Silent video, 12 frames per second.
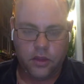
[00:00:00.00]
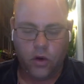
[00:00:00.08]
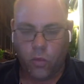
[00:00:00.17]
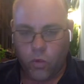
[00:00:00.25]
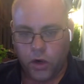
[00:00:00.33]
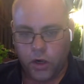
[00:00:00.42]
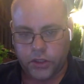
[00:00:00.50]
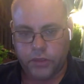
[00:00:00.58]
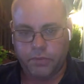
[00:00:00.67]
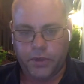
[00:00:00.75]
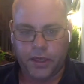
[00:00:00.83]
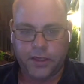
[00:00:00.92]
Their work
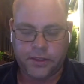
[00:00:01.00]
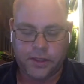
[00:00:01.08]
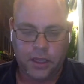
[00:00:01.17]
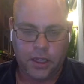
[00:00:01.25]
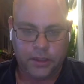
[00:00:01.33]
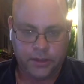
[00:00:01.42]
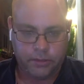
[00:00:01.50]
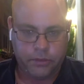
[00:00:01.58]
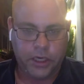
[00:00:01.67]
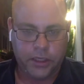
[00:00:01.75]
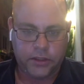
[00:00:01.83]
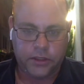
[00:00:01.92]
should be
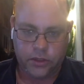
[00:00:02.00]
subject